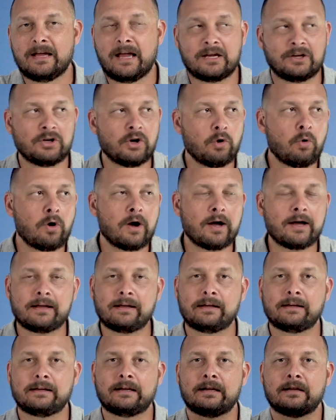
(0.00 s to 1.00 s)
And you know
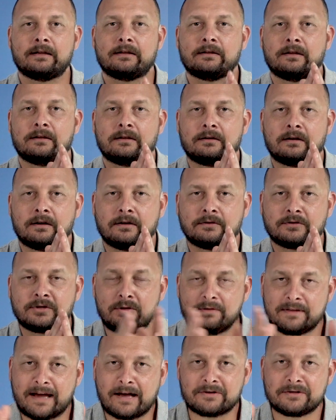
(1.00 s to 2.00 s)
what?
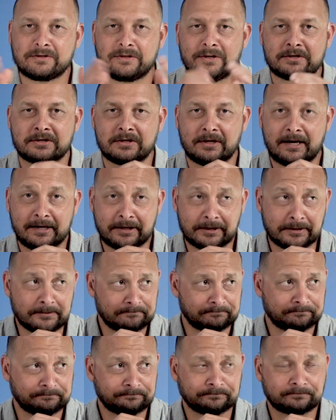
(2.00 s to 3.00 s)
2,000 years later,
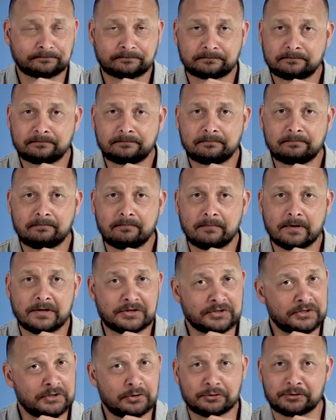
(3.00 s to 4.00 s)

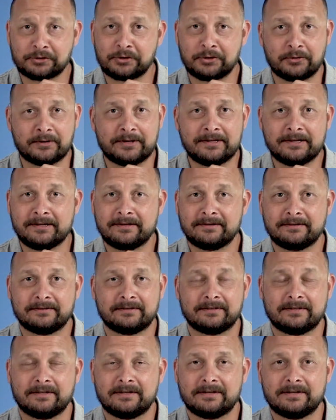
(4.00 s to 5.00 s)
still true, isn't it?
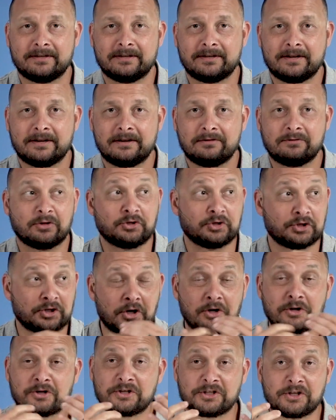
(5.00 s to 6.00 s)
The
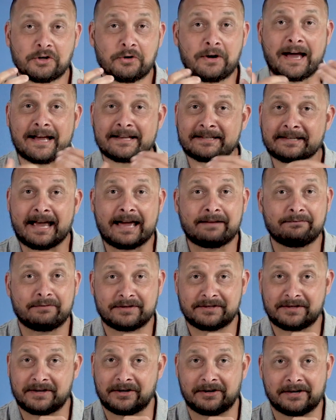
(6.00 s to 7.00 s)
church still has
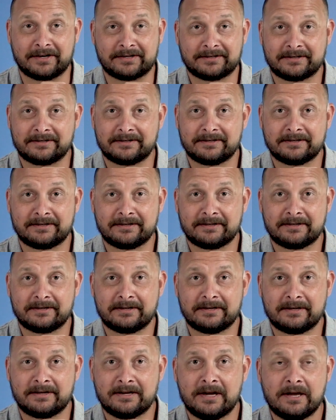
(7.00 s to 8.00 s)
adversaries.
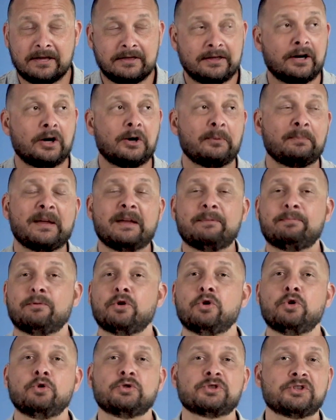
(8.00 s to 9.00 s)
There are people
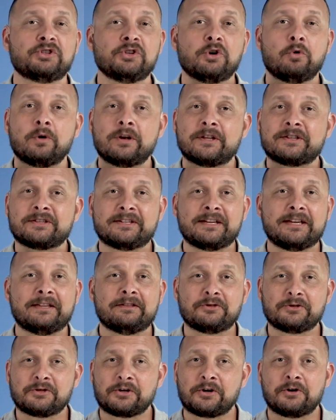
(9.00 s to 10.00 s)
who still want to see
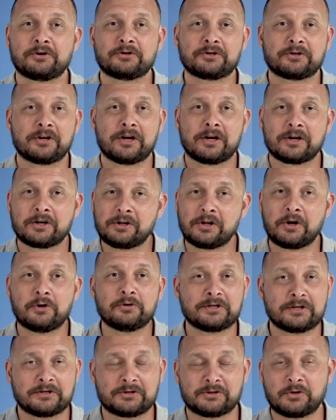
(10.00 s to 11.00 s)
the church
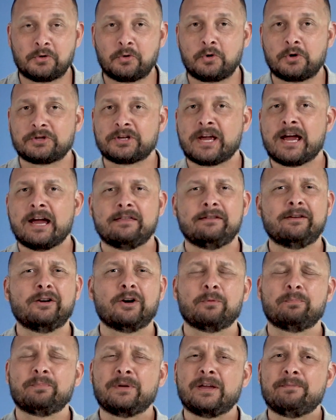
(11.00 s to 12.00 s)
close its doors.
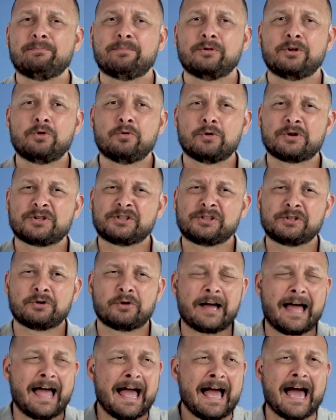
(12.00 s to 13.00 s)
There are people who are
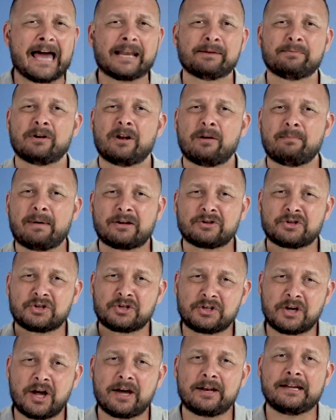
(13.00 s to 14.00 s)
still adamant about
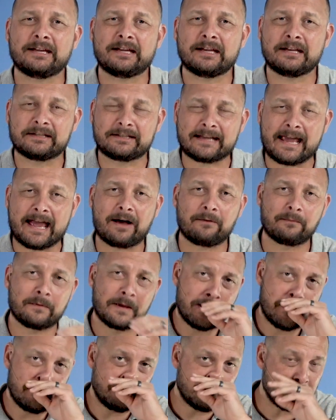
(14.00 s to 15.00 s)
shutting down
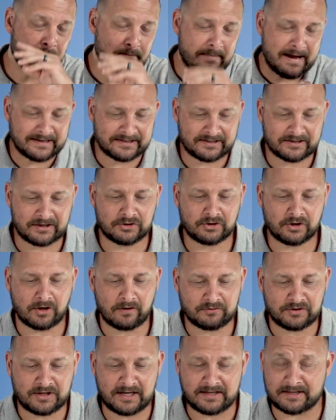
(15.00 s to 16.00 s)
the message
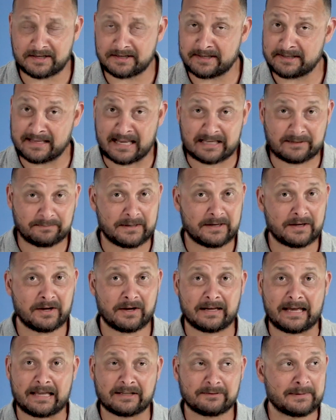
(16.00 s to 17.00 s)
of Jesus. And that's
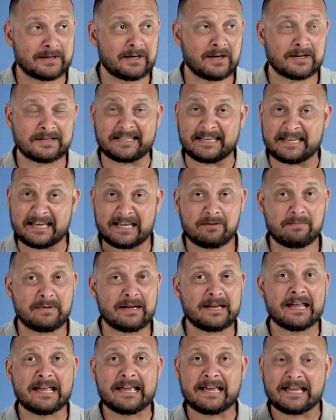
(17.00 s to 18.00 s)
because the
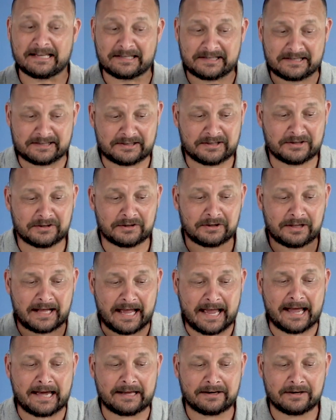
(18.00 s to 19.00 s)
enemy is still
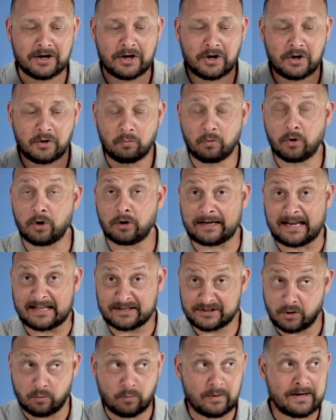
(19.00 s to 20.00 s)
at work. And
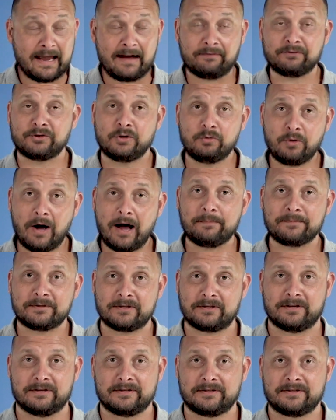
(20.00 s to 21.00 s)
so we have two
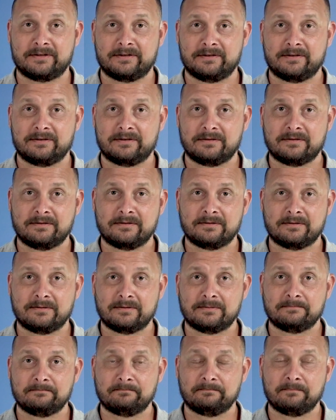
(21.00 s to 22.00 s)
options:
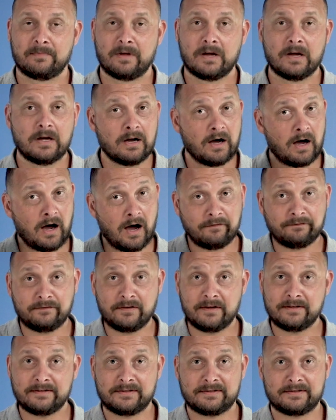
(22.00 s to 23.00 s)

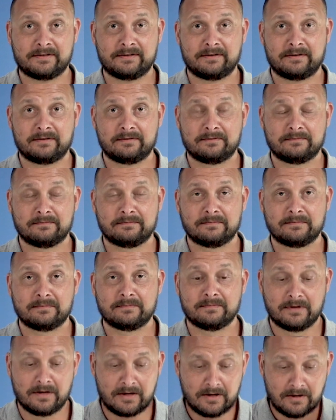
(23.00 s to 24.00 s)
offense
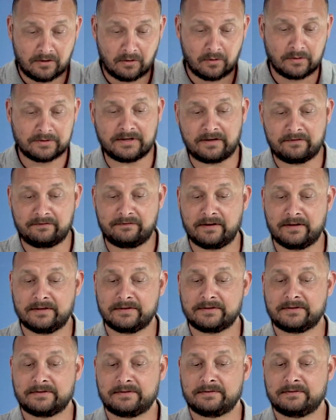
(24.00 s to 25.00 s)
or
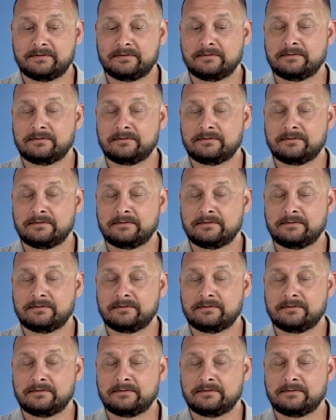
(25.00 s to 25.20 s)
defense.